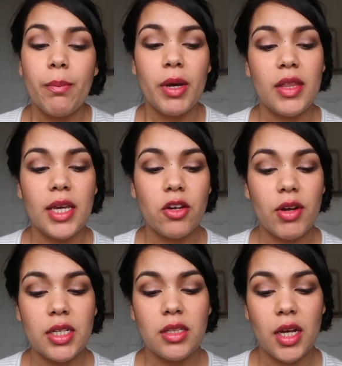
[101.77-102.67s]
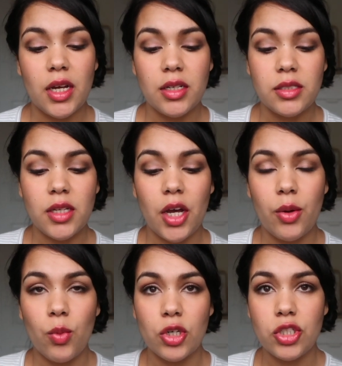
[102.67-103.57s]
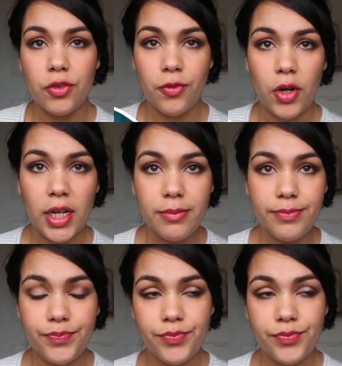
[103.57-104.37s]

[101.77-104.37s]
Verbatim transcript: But they grade theirs uh, one to three.